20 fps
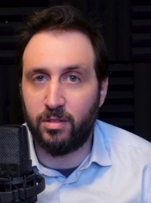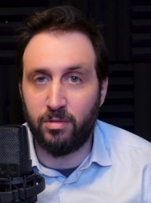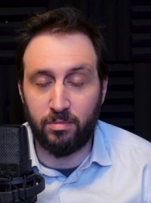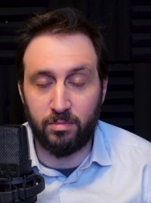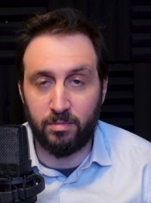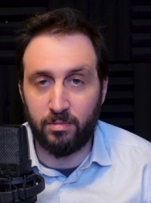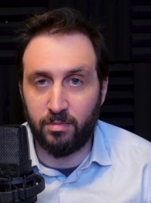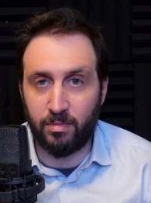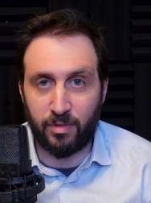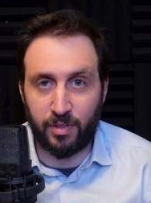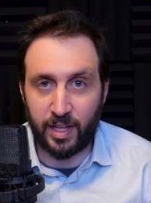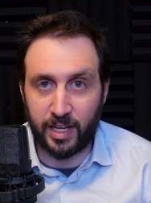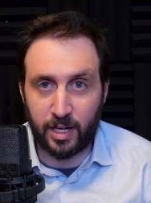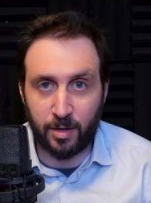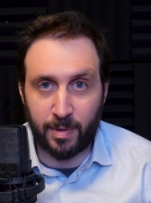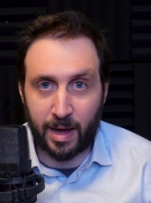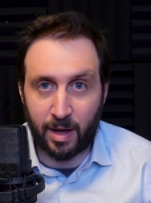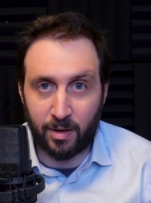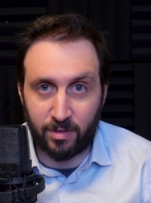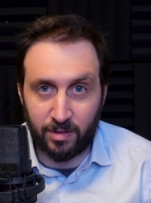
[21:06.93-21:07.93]
You think
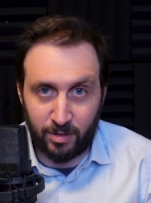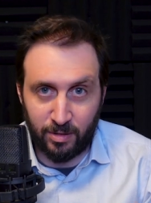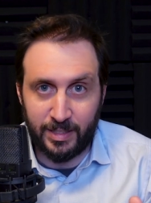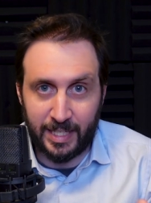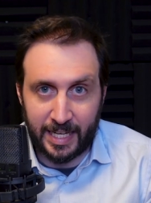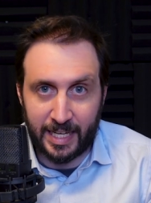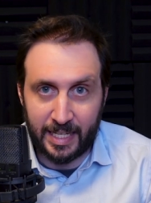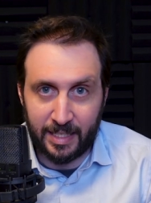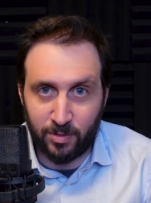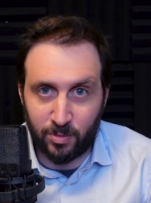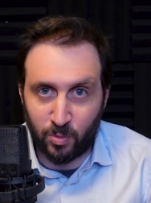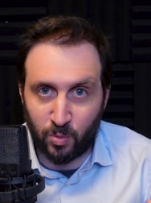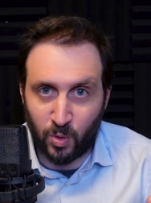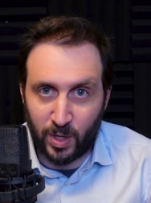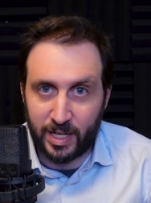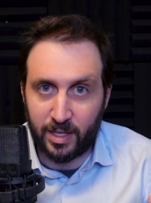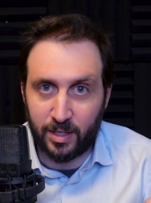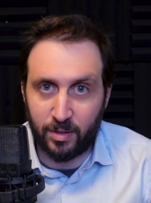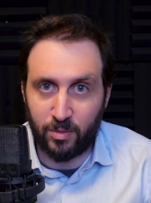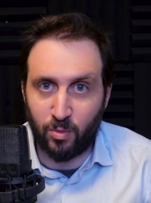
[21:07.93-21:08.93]
about, okay,
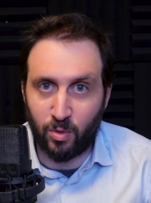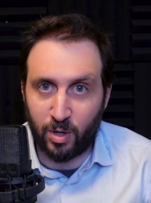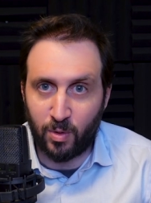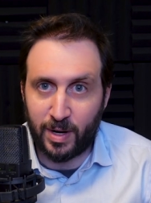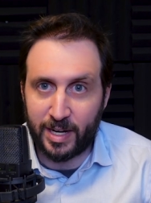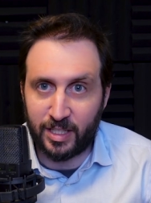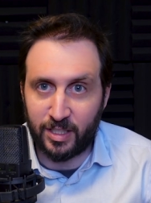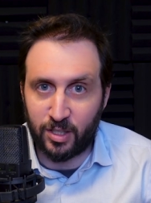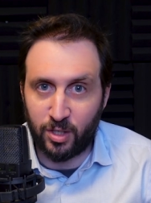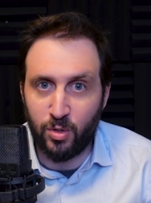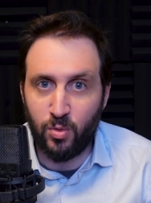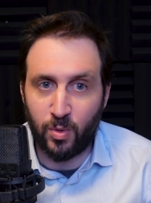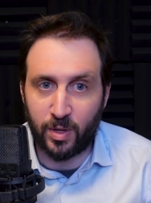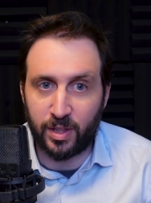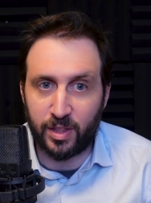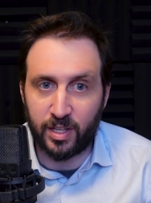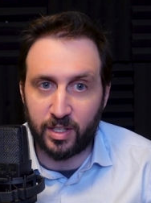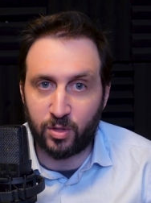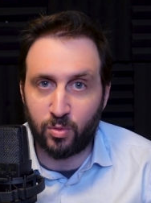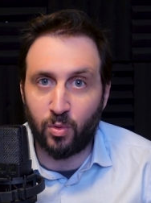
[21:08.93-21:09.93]
what what do I do
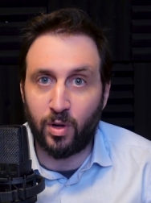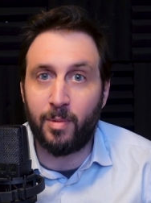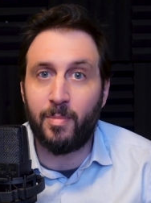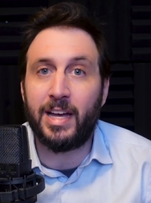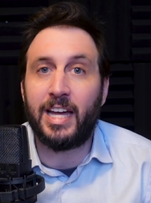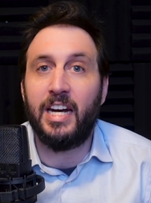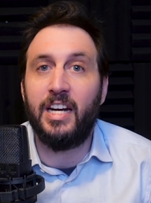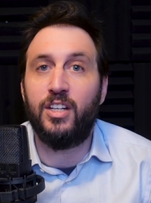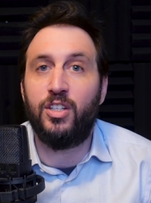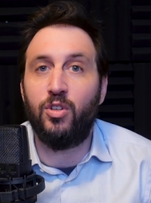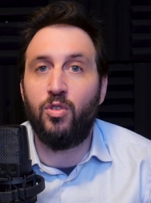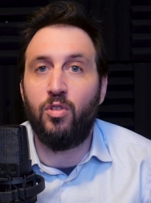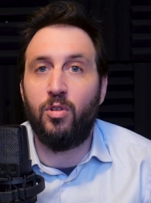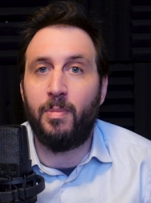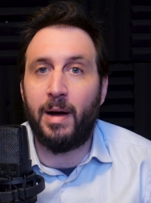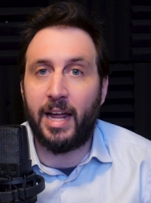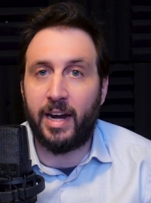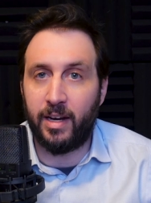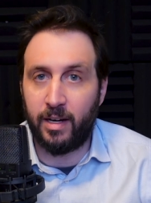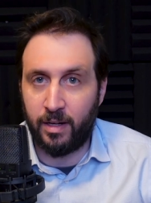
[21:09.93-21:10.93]
with this? What am I going to do
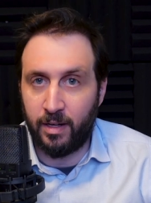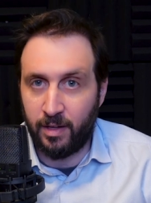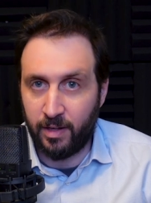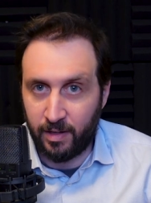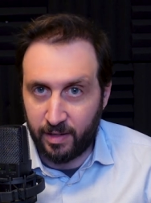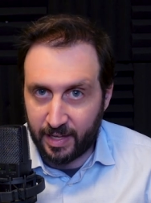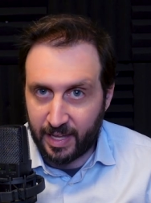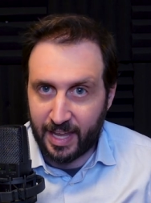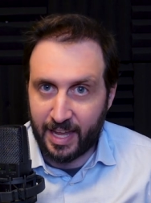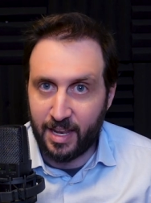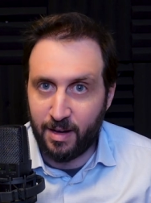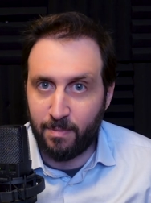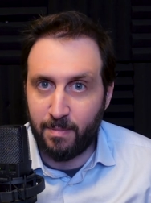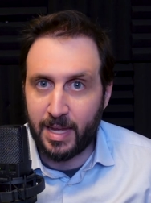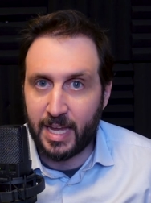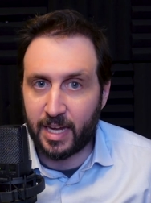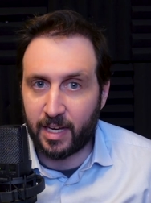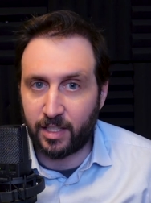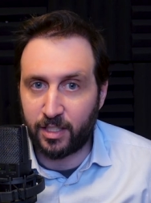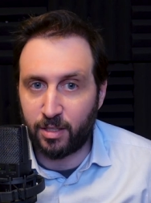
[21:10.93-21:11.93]
about it in
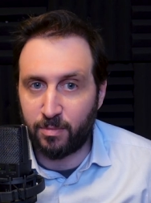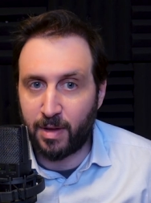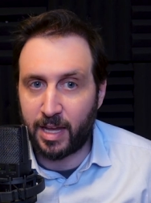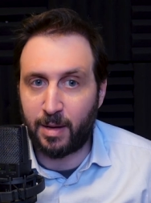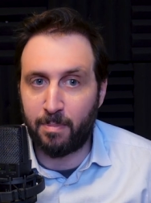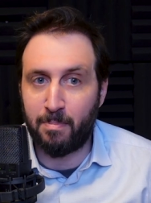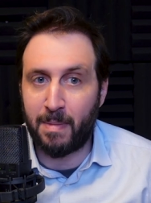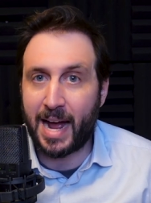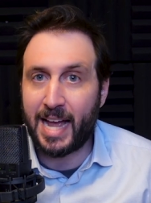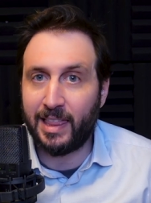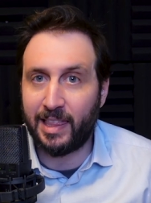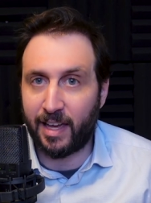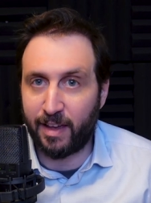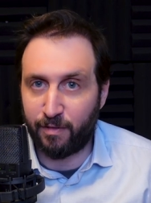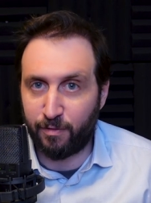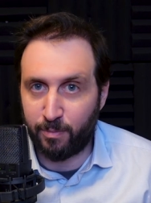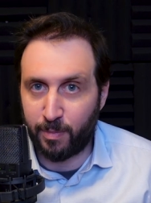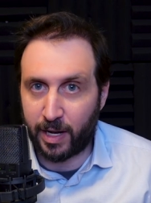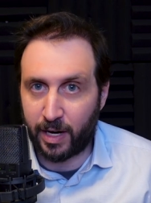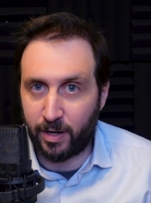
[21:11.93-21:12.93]
me to make my
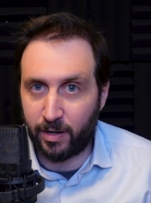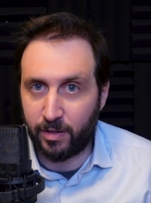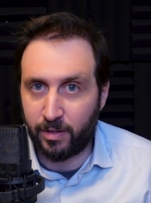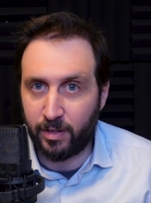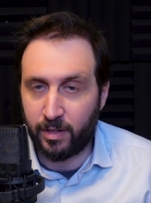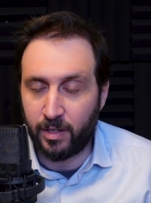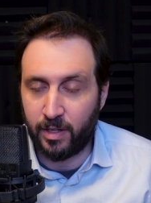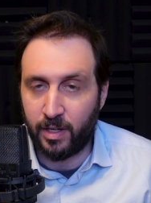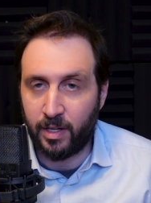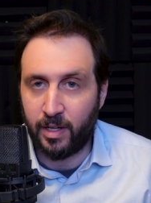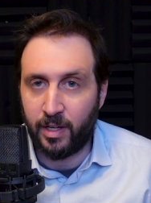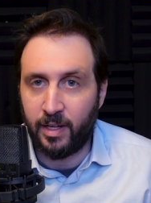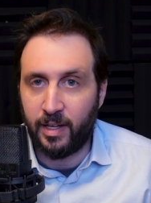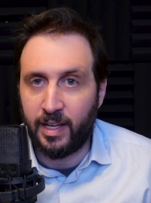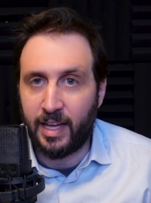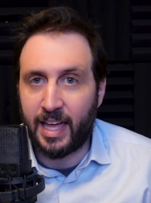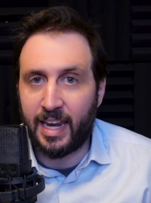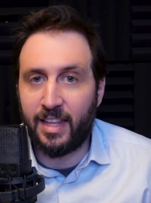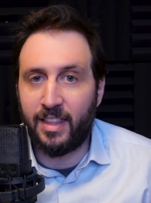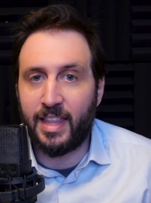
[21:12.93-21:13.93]
life better?
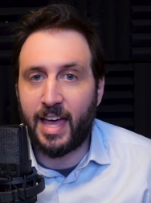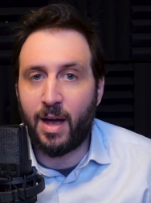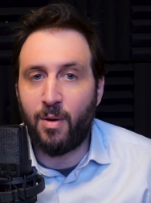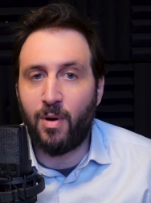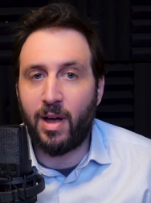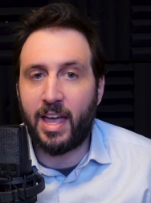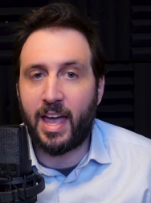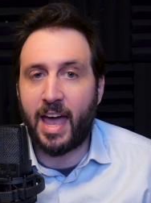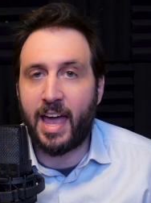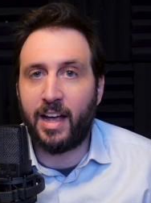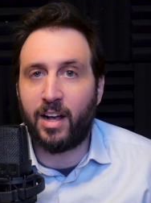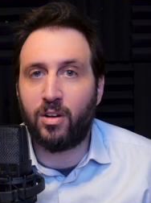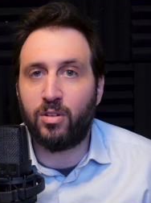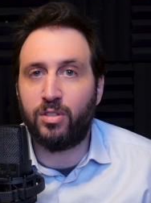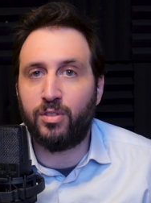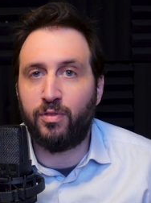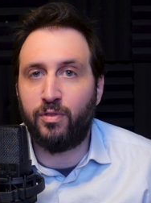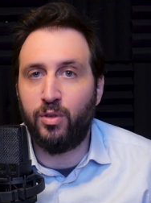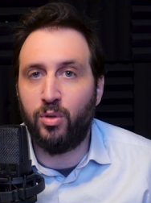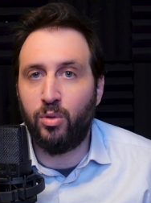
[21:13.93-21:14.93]
And in that way,
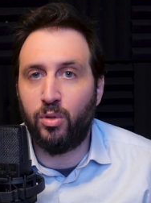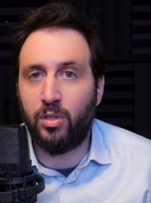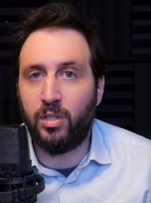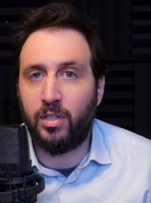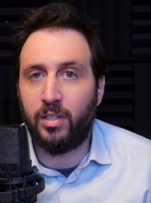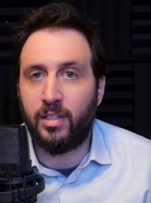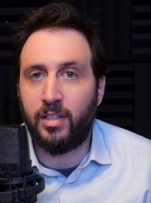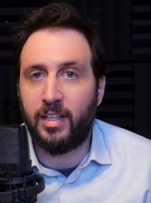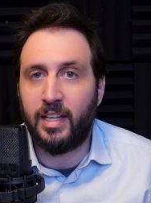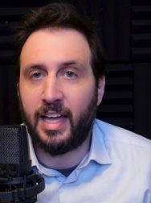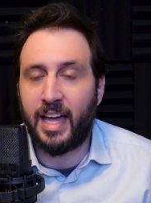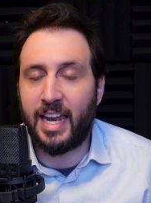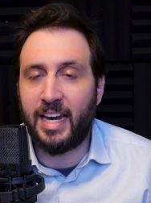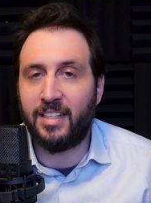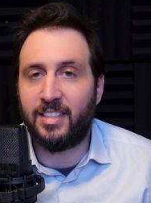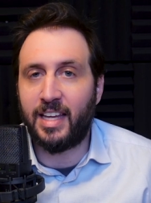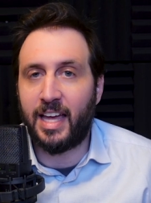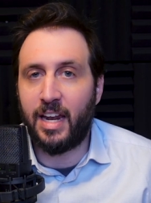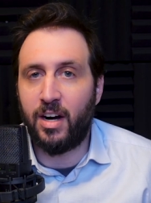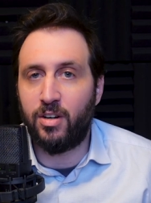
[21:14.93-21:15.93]
anger's fuel and
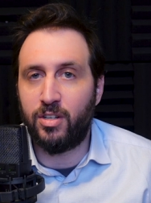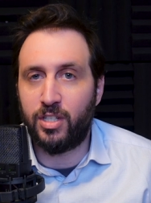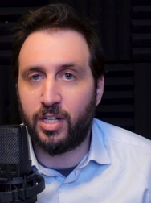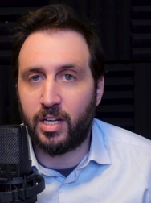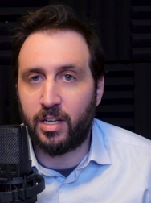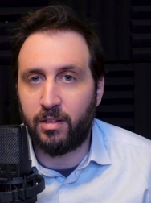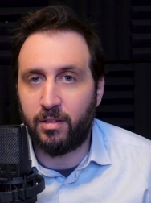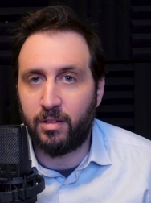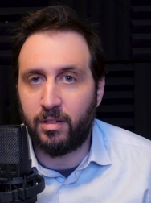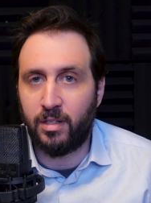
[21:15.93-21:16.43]
it's energy.